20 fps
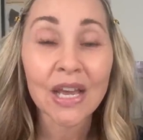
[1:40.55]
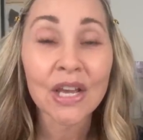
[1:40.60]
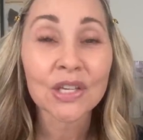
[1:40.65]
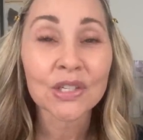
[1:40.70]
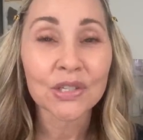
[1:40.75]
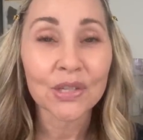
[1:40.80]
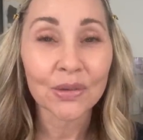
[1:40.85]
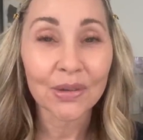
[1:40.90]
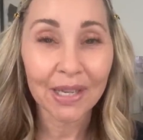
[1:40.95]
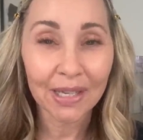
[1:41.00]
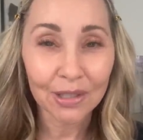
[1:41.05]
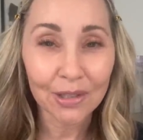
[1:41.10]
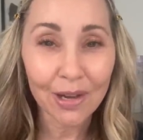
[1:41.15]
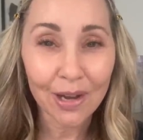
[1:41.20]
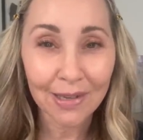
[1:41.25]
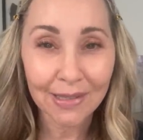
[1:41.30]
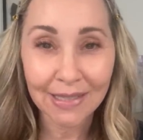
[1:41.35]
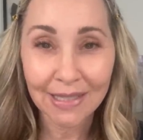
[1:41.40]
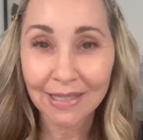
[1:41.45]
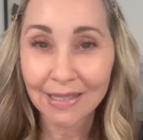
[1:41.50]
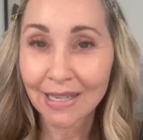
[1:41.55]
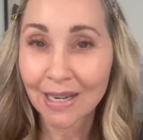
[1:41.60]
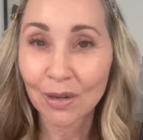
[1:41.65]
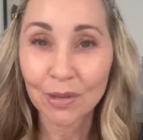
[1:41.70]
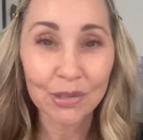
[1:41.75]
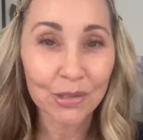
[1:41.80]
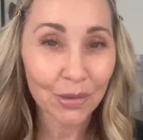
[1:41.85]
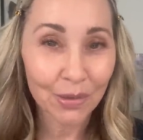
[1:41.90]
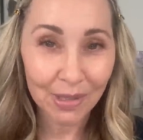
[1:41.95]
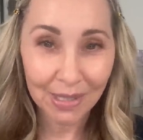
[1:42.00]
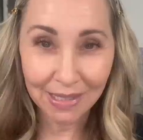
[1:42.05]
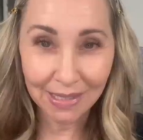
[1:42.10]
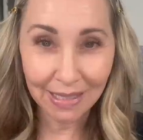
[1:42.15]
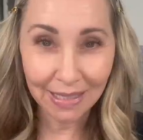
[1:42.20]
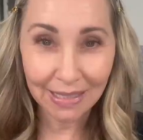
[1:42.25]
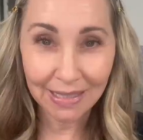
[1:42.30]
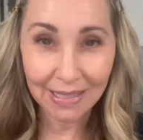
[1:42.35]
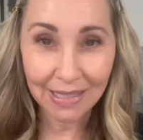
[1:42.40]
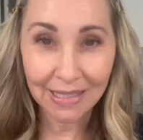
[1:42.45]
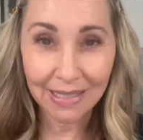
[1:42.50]
So get locked in now. It's only
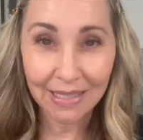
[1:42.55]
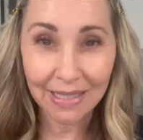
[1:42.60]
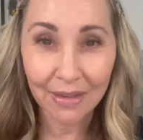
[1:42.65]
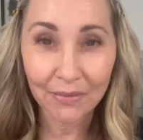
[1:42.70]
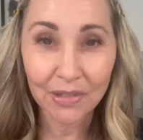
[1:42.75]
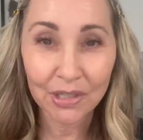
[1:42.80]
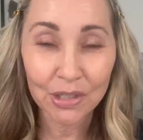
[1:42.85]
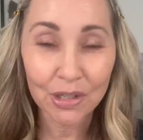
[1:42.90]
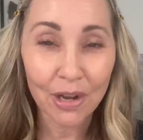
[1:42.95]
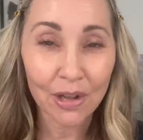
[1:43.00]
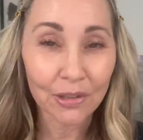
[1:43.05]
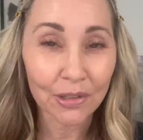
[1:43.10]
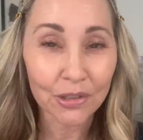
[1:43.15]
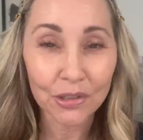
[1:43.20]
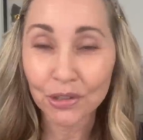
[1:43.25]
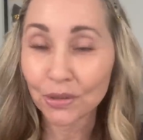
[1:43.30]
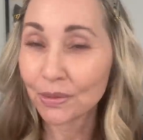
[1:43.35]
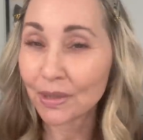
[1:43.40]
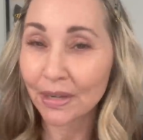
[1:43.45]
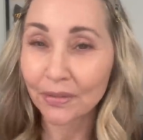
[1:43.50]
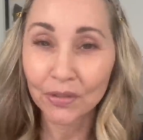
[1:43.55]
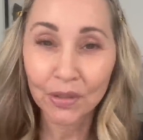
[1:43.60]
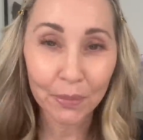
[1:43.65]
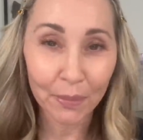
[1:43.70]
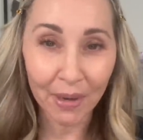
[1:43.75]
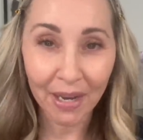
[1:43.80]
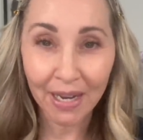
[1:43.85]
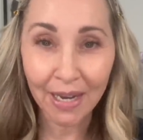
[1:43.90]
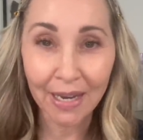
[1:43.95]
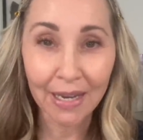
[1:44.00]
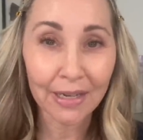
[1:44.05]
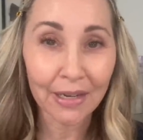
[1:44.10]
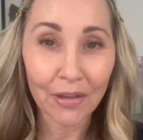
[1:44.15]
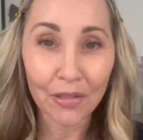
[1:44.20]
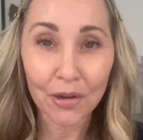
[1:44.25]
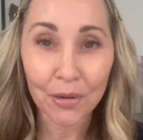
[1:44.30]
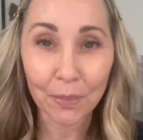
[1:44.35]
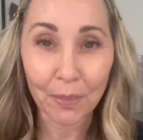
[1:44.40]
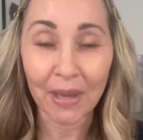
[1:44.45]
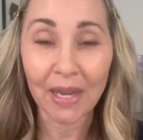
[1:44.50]
sixty-seven dollars. You never pay
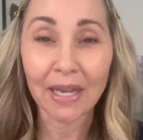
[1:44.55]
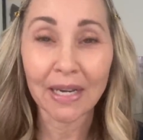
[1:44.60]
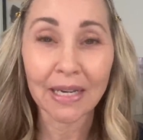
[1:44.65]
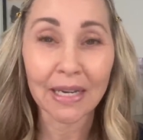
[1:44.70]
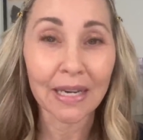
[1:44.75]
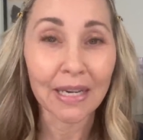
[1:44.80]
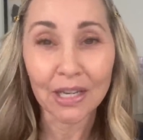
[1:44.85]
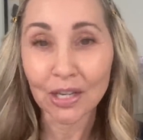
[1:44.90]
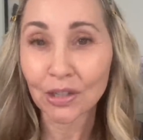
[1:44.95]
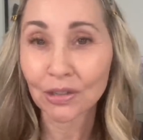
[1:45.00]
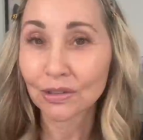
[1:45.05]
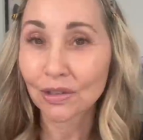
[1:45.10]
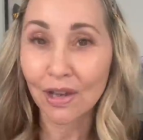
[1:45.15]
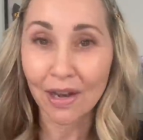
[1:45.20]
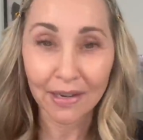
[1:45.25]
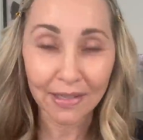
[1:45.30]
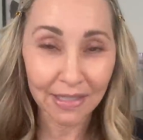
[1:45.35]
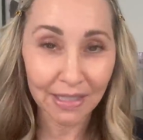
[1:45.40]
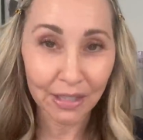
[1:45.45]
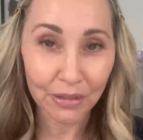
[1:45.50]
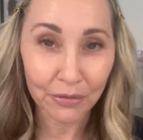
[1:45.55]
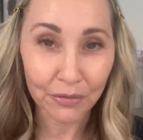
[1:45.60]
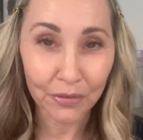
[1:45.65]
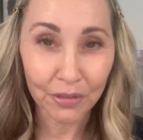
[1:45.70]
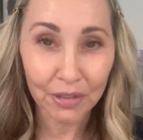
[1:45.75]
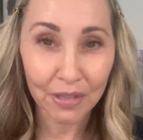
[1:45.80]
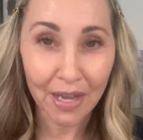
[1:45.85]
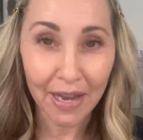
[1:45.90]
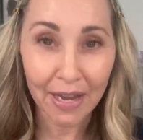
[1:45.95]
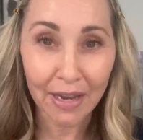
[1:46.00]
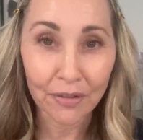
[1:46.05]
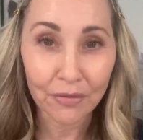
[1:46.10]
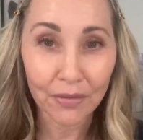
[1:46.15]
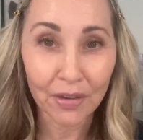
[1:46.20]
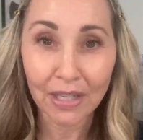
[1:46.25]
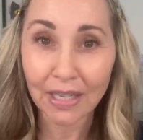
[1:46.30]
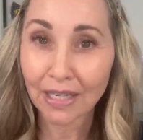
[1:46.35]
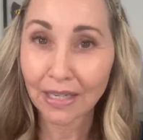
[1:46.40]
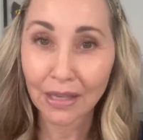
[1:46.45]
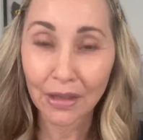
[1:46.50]
another penny. You're locked in for life.
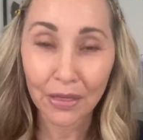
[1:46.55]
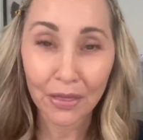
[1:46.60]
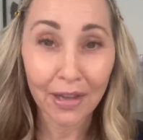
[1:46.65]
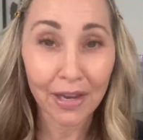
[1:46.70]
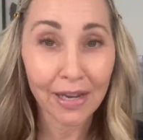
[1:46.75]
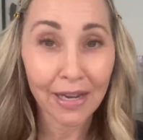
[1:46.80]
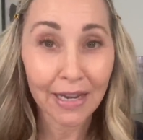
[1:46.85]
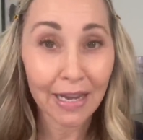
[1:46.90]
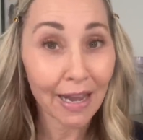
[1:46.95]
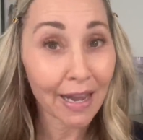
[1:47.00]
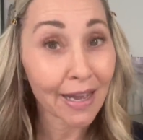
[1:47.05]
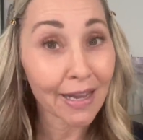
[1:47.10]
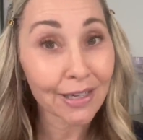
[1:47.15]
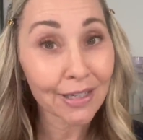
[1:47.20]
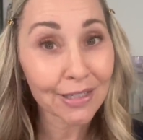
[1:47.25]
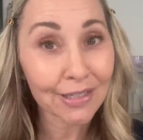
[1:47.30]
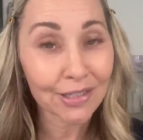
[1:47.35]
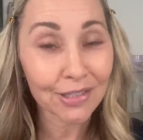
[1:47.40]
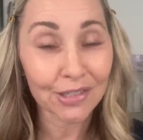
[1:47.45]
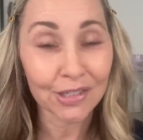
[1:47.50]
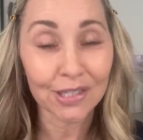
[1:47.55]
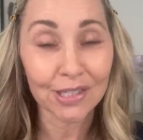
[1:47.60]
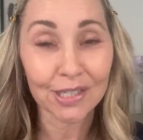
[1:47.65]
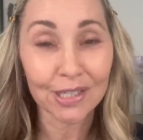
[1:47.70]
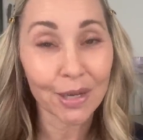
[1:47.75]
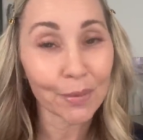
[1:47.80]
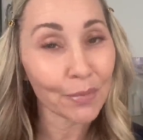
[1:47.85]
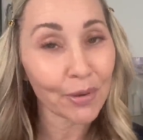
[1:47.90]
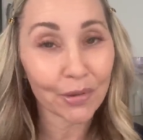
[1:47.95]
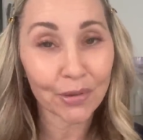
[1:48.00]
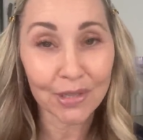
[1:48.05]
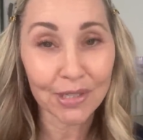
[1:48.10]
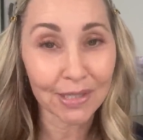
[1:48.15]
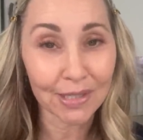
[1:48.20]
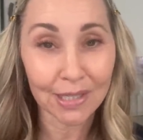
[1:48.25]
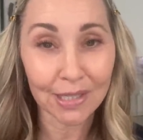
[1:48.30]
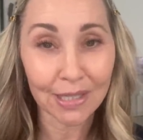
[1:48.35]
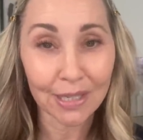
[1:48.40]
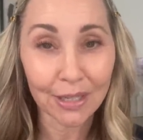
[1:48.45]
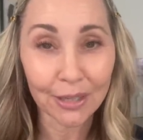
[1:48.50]
And anything I add is just a bonus
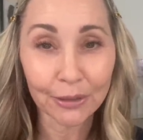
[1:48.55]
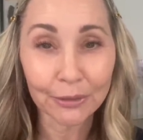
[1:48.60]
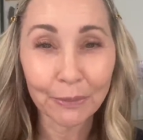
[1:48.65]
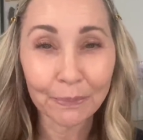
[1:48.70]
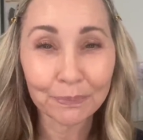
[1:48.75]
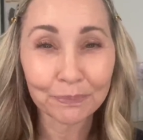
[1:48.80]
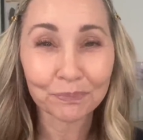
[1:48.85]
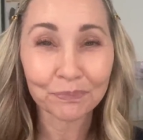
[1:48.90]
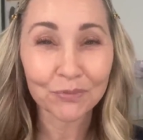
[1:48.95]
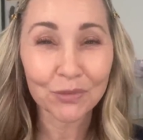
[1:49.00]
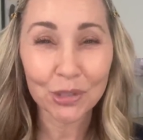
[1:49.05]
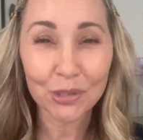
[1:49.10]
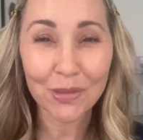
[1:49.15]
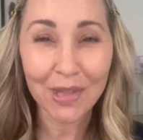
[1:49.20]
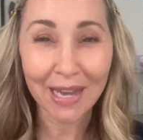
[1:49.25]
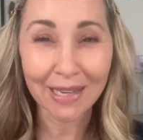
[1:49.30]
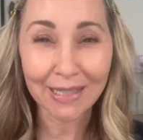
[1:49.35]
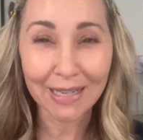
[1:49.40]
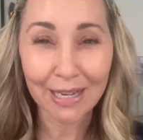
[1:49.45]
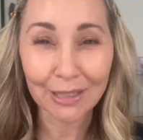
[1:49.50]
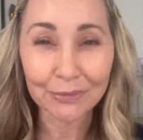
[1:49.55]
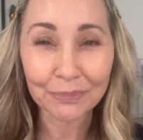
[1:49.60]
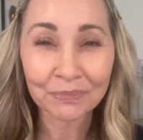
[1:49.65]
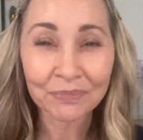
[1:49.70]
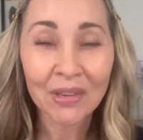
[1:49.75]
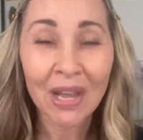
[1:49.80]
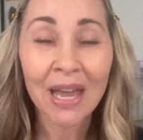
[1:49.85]
to you. Do that now.